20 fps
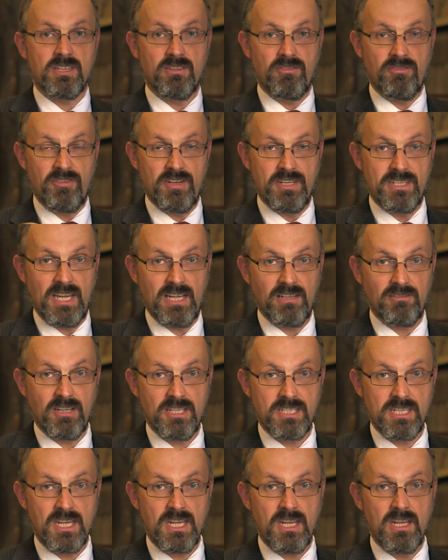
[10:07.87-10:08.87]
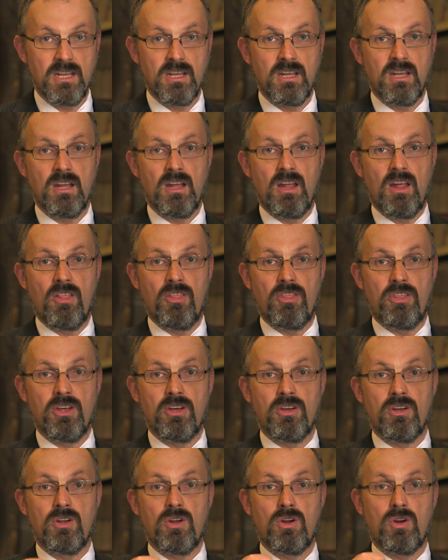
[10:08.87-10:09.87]
The fidelity,
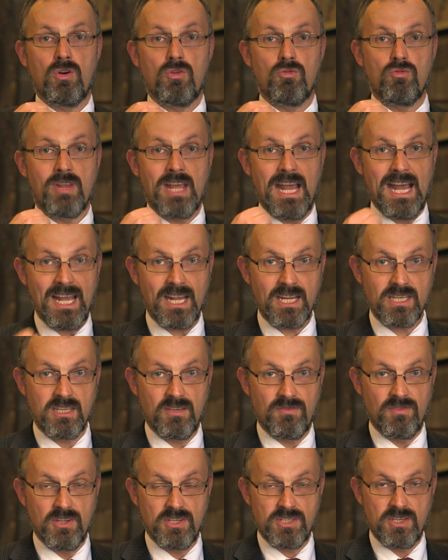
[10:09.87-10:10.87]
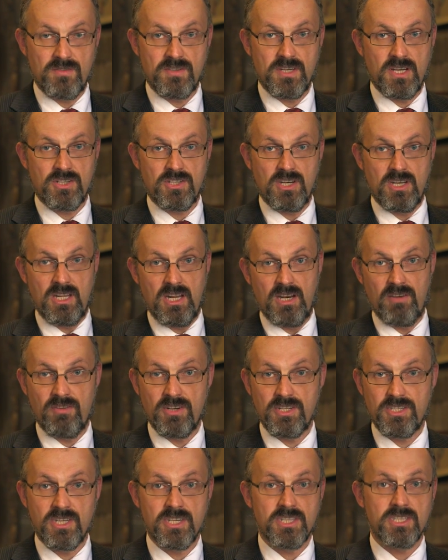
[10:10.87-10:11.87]
the reactiveness of such a
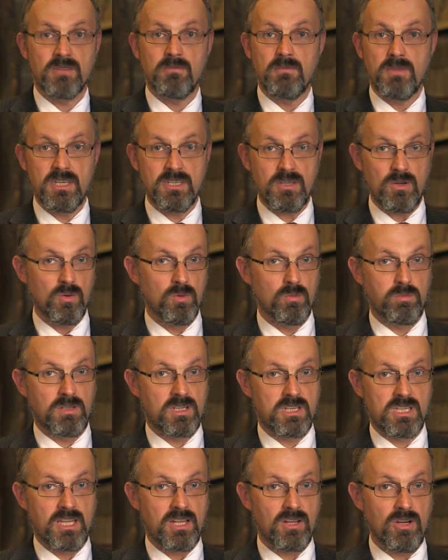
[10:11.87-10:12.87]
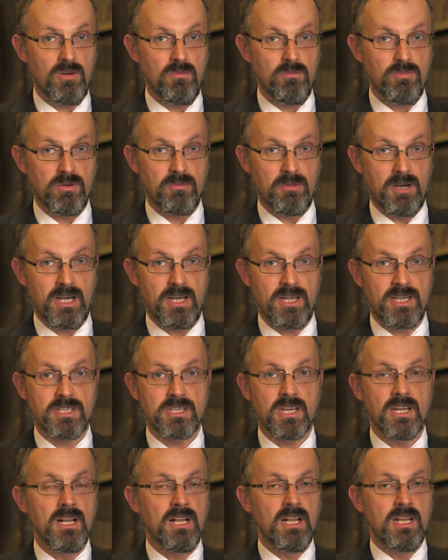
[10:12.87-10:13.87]
nervous system is hopelessly compromised.